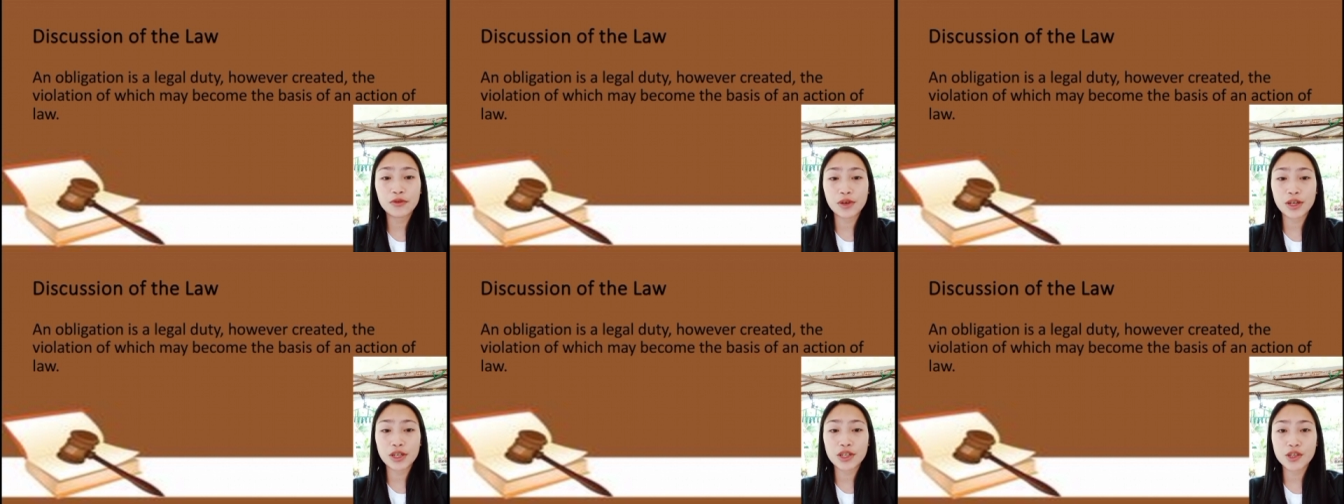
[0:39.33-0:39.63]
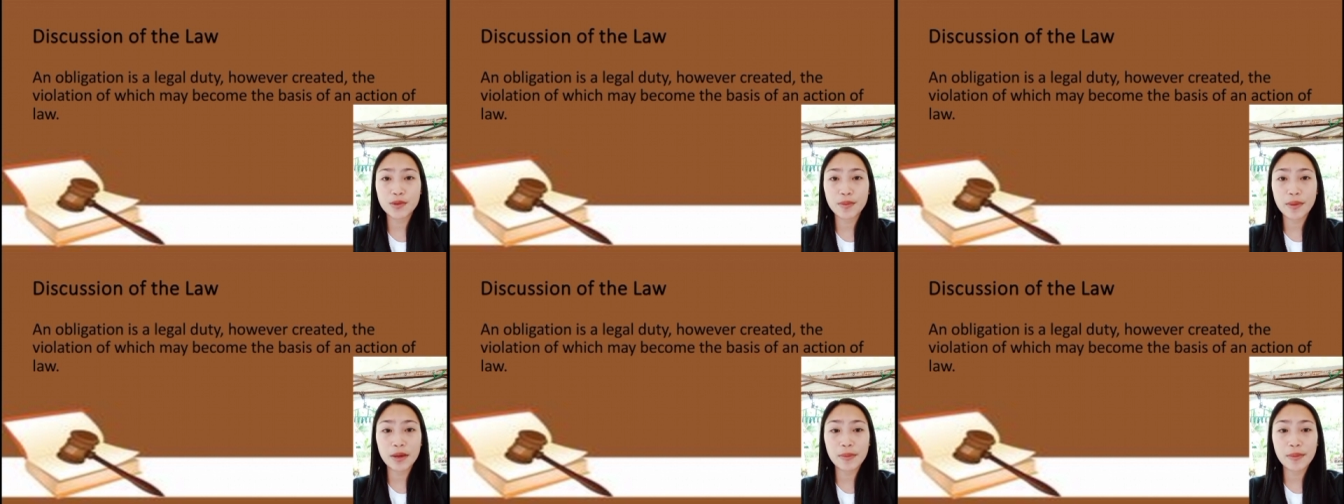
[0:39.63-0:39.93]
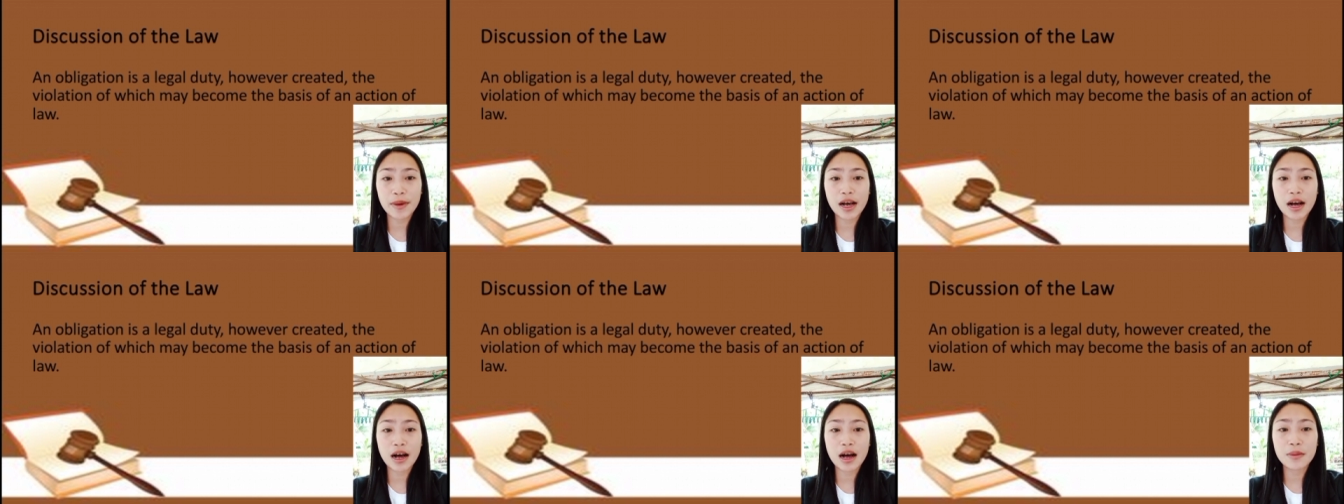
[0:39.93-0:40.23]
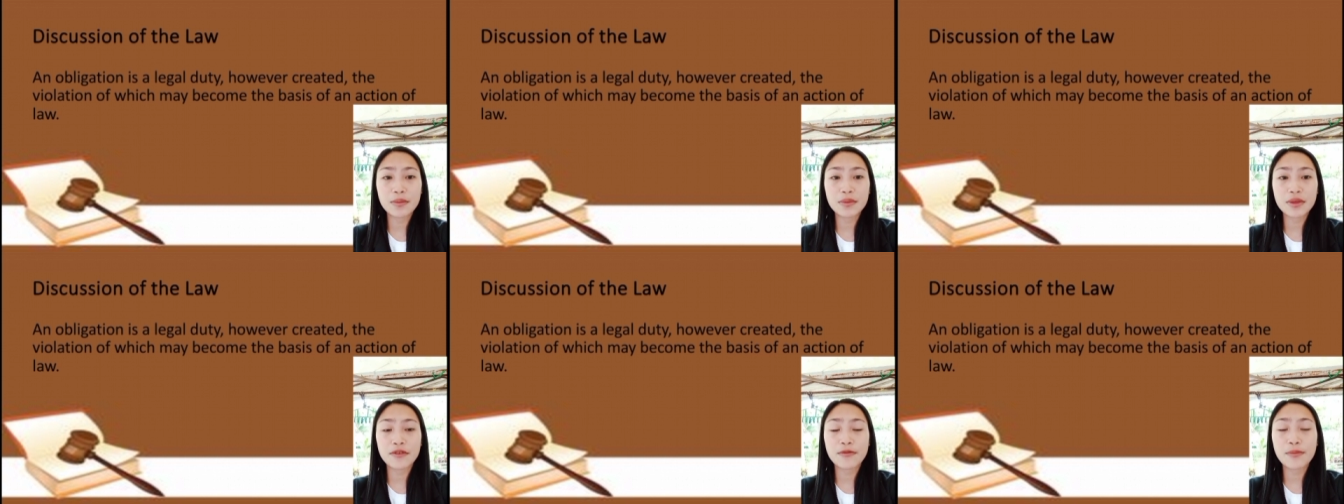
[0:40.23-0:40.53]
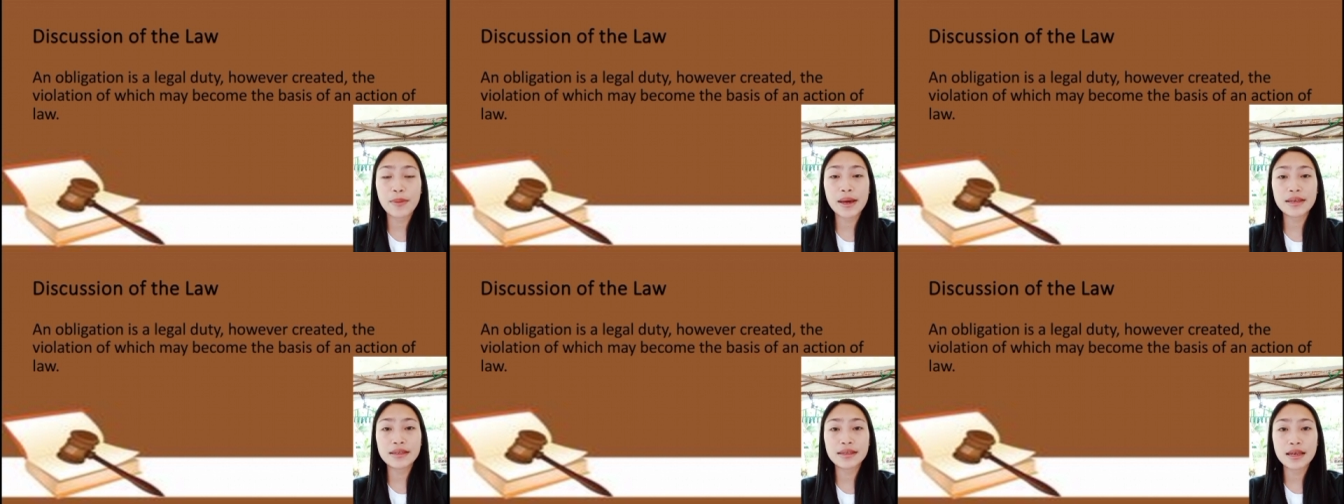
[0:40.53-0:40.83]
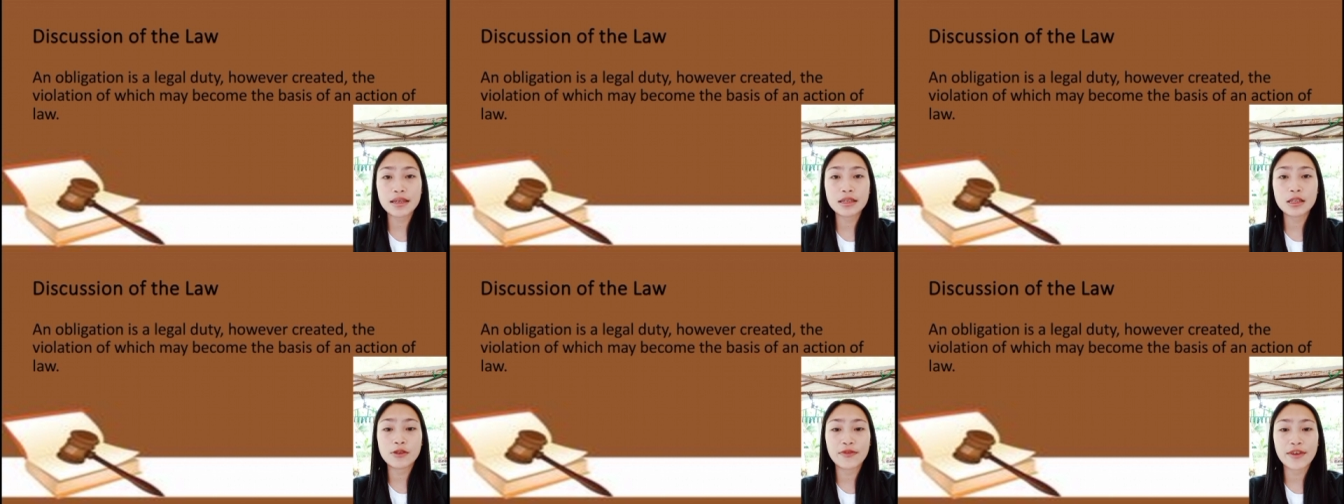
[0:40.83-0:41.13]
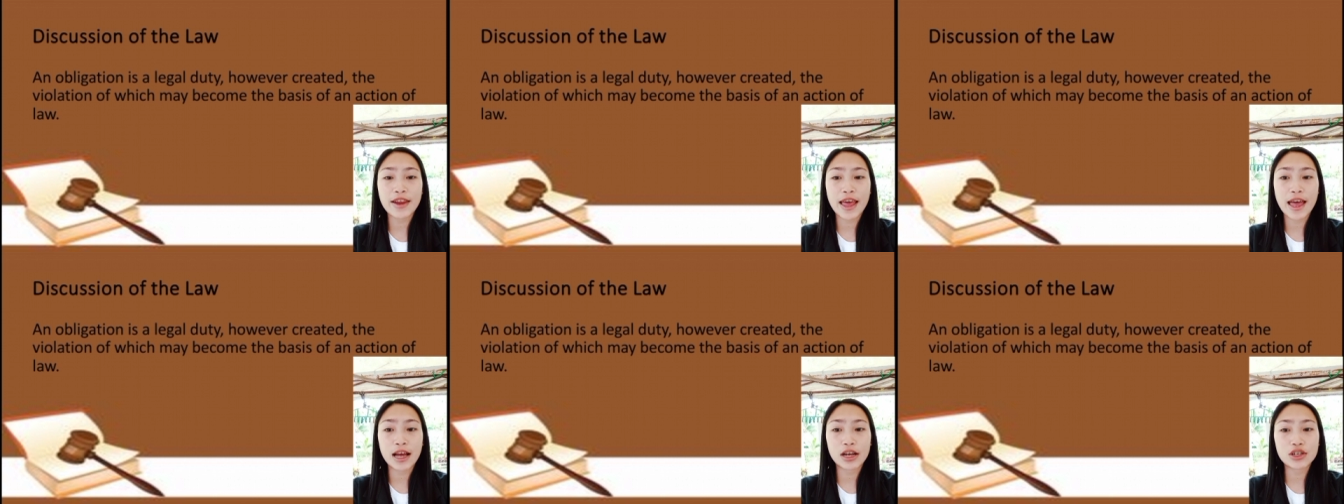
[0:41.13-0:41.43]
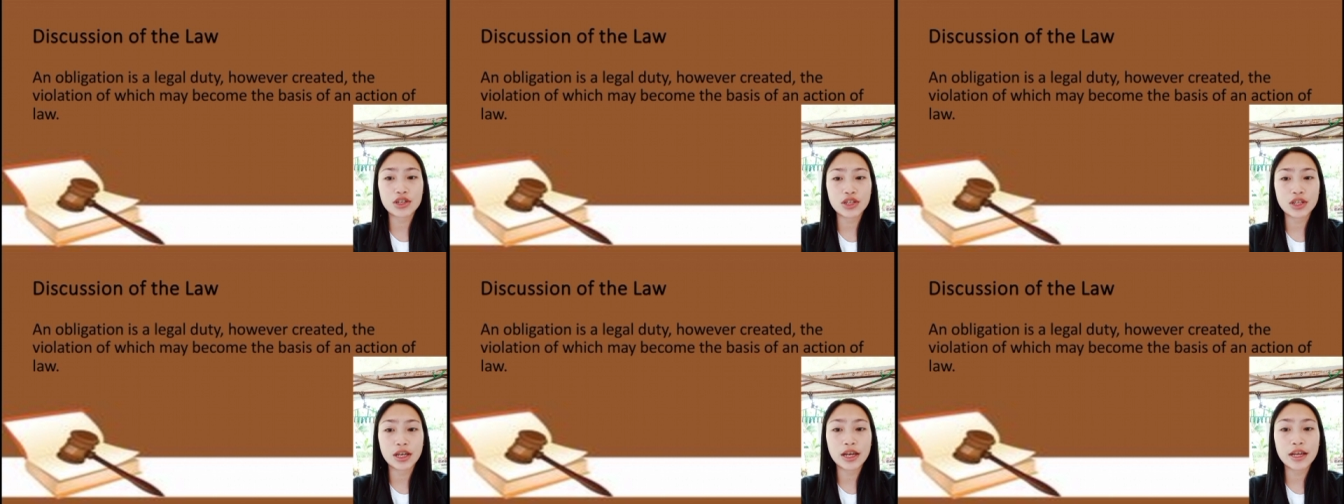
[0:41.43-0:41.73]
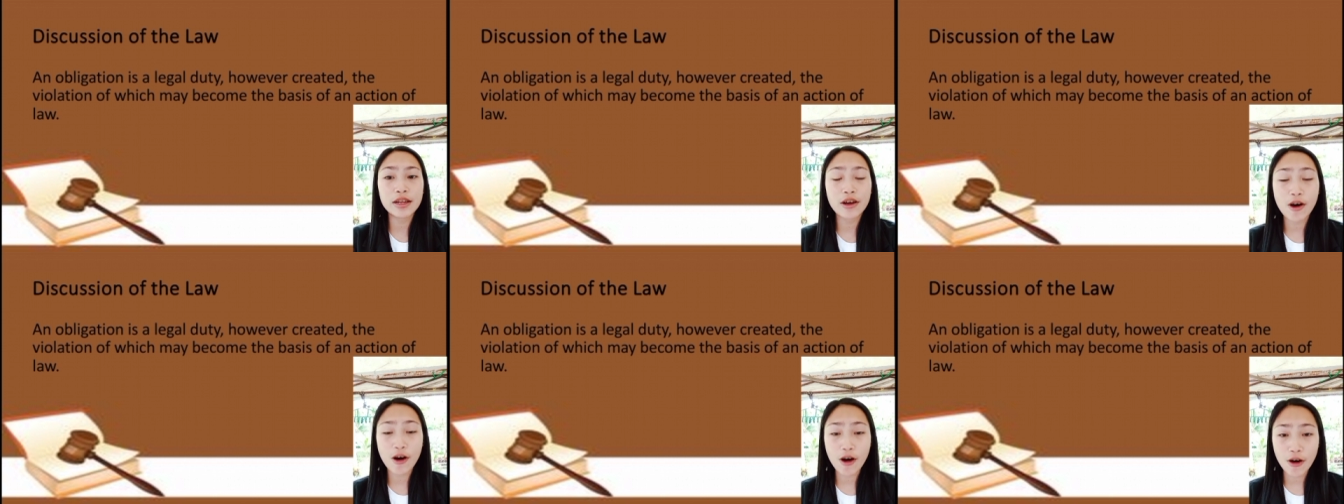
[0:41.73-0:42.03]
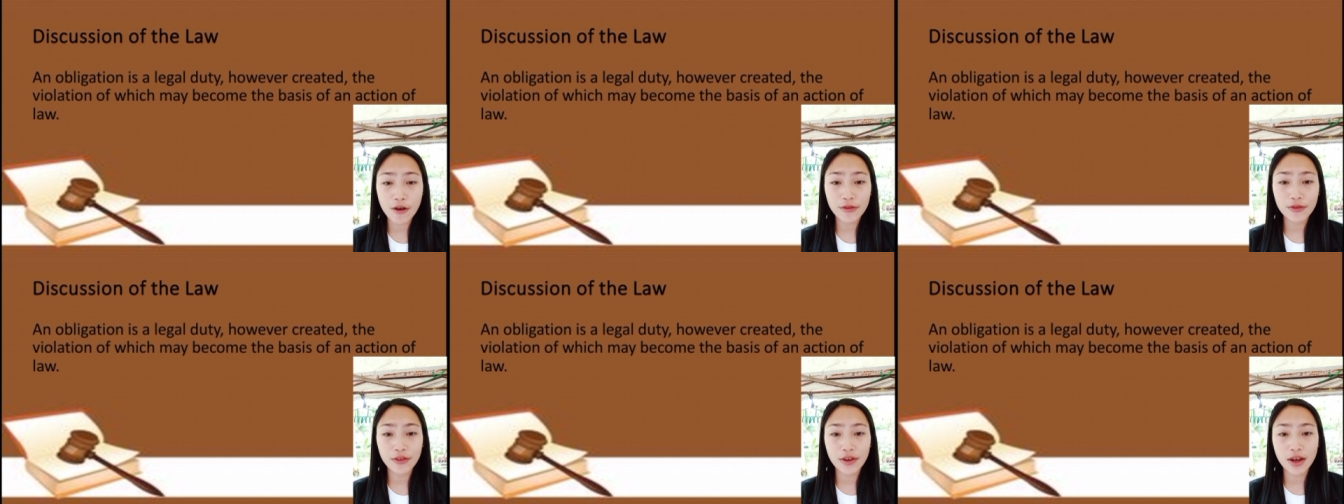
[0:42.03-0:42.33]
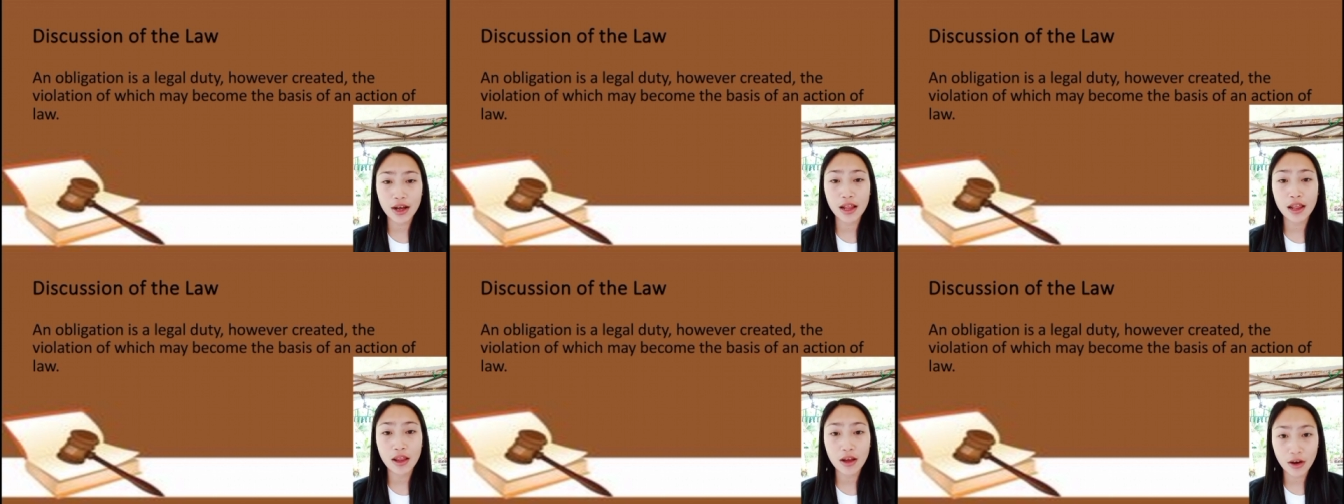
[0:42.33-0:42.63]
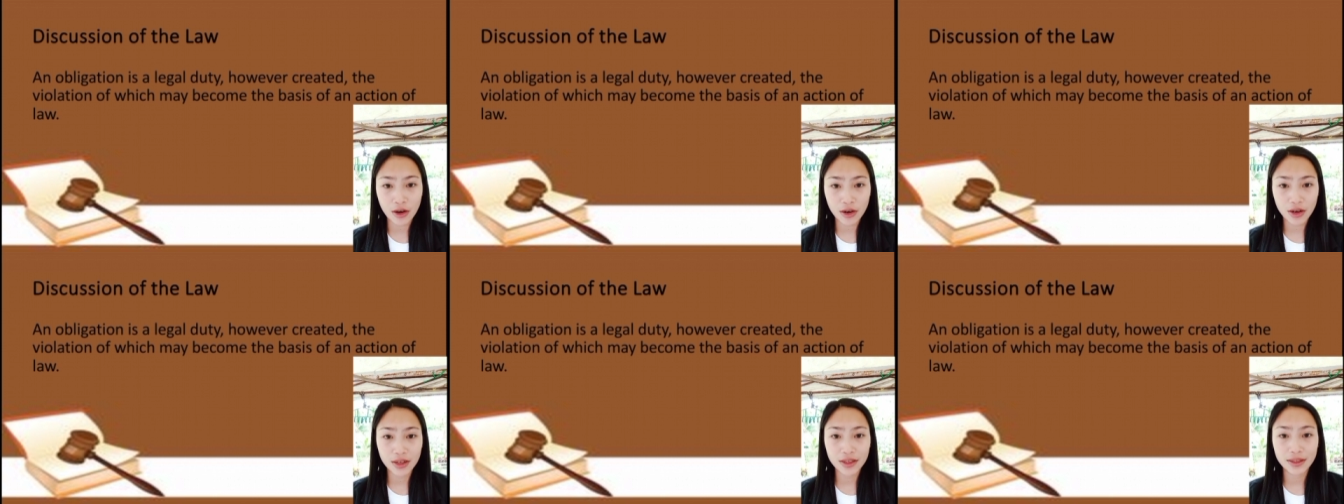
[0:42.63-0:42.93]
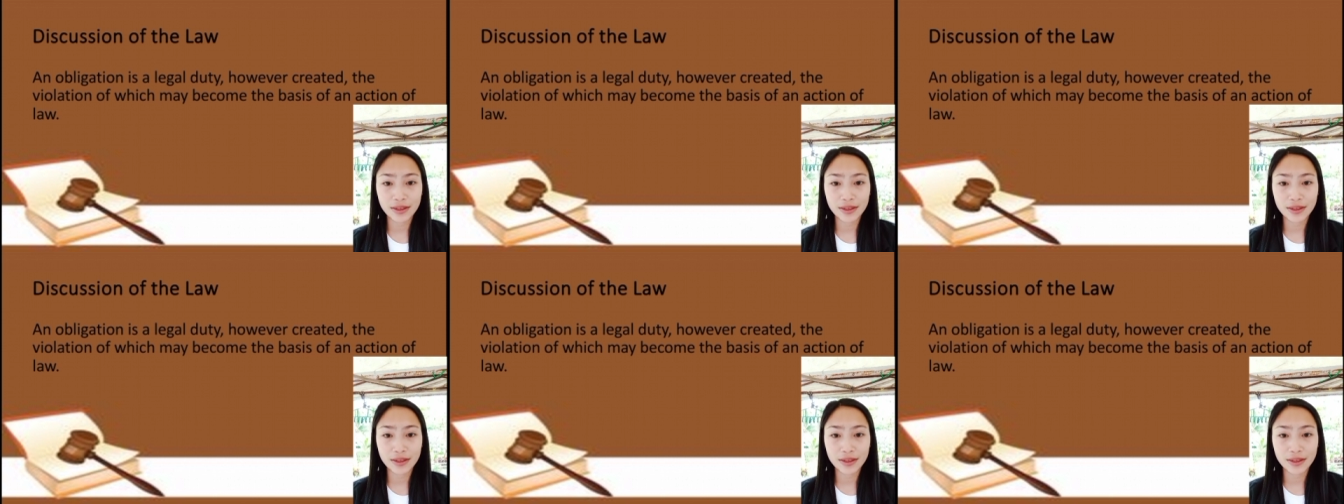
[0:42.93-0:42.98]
which may become the basis of an action of a law.